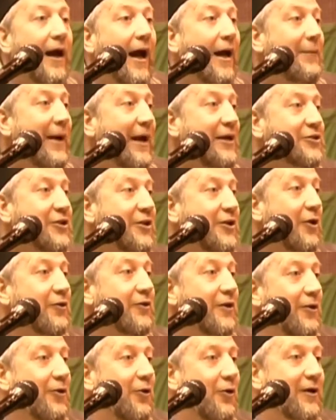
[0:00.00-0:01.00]
I'm actually going
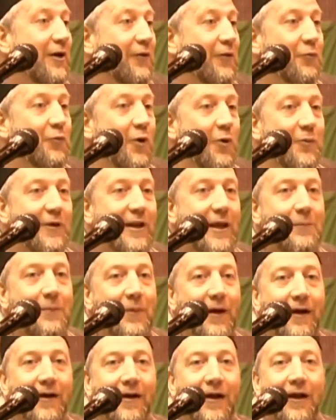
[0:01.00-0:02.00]
to look at the Roman
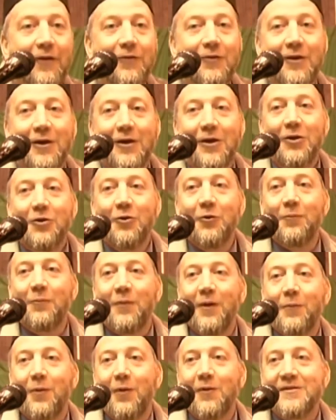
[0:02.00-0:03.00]
Empire, and you'll
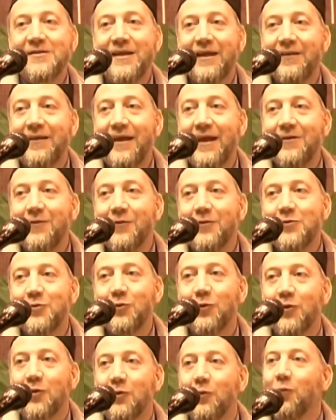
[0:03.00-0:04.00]
probably say at the end of the
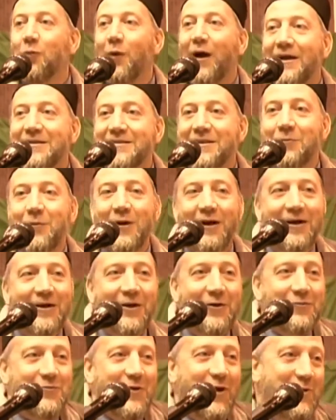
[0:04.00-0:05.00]
talk, well, why is he
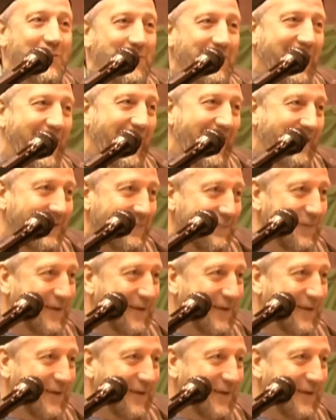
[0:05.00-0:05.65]
wearing a Roman hat?